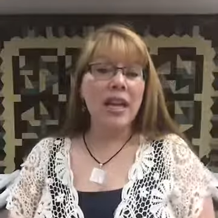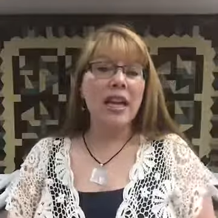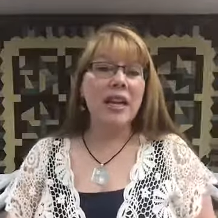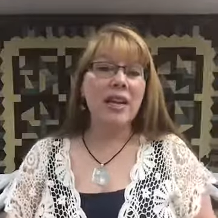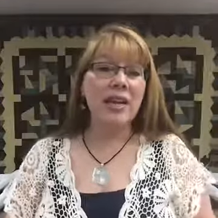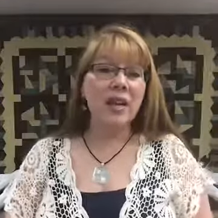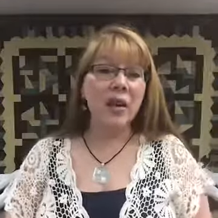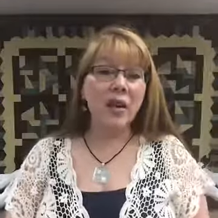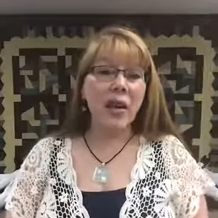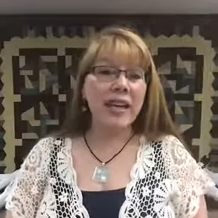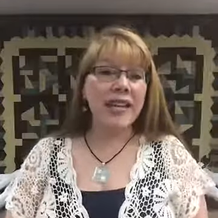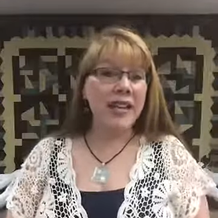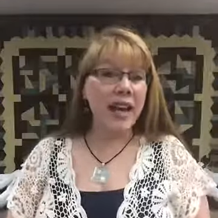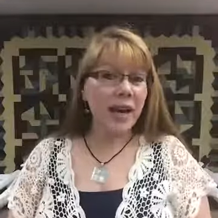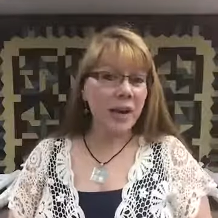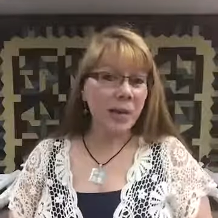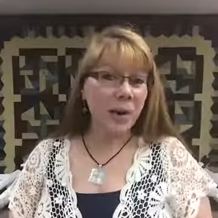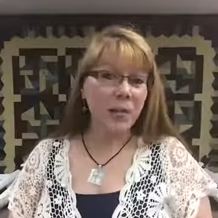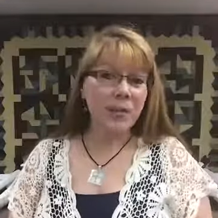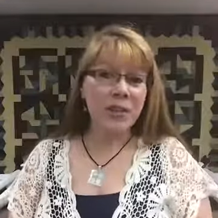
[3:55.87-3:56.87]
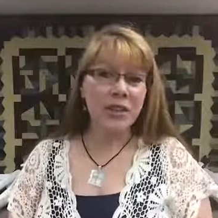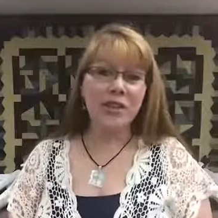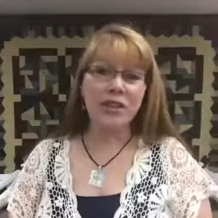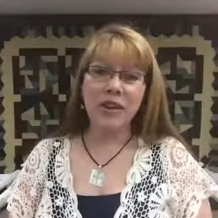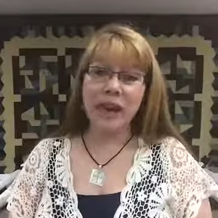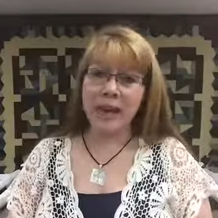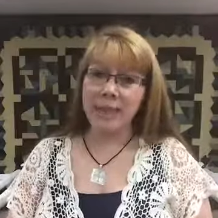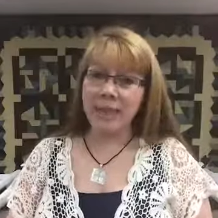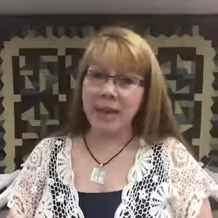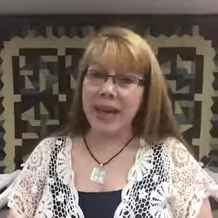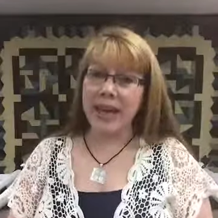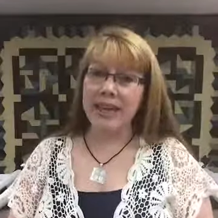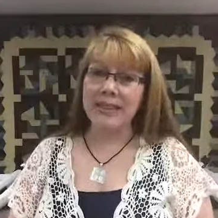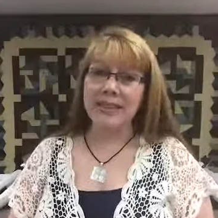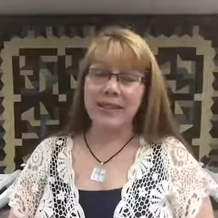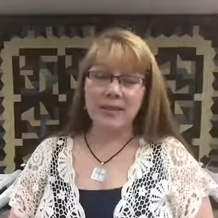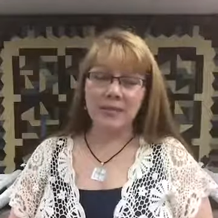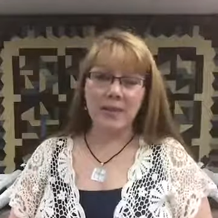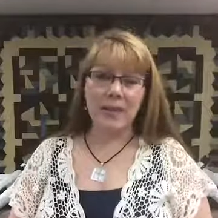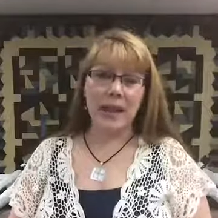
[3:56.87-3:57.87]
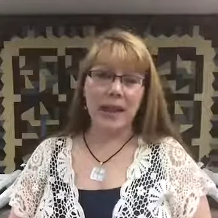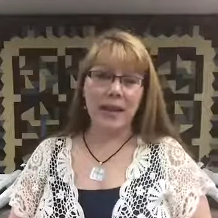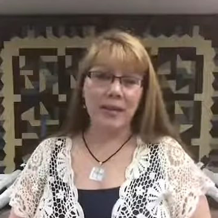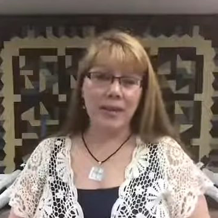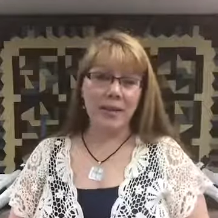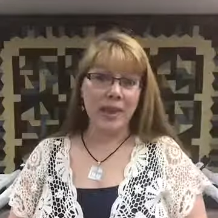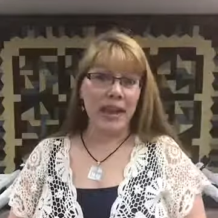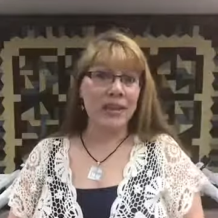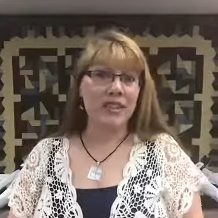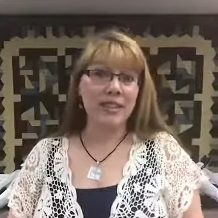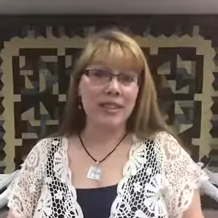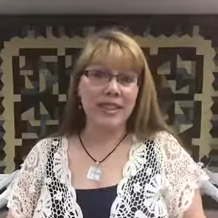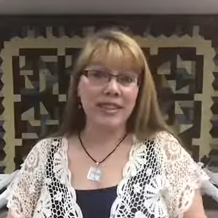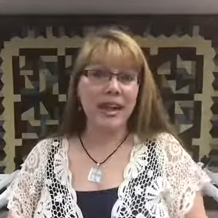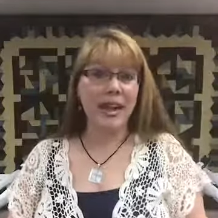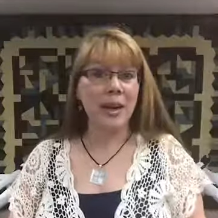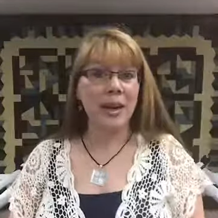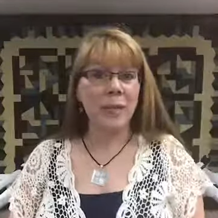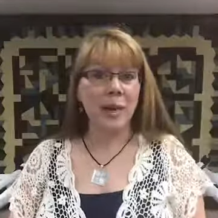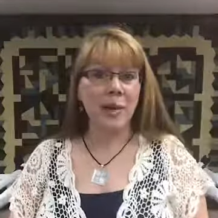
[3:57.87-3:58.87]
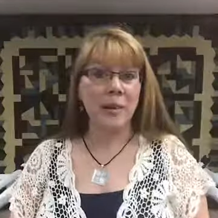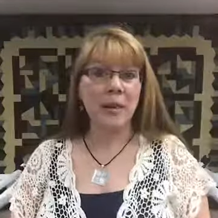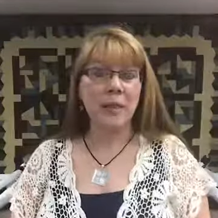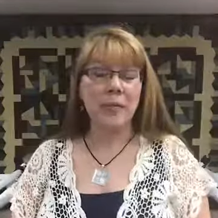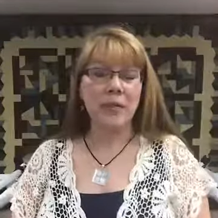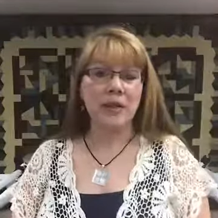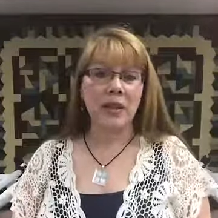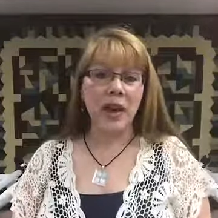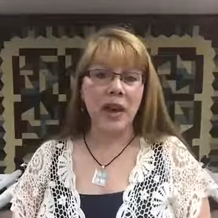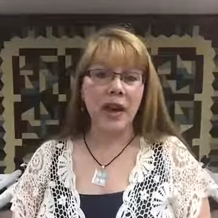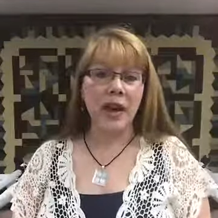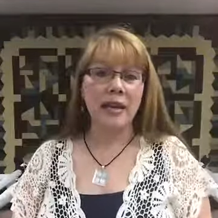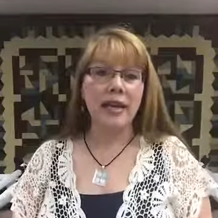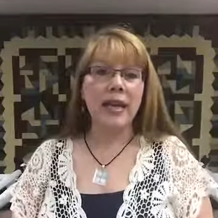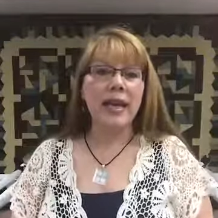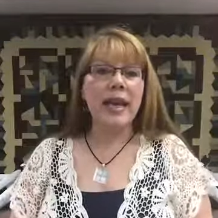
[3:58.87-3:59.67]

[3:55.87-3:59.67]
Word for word: You know, I talk about Mr. MK sometimes. Actually, I talk about him a lot.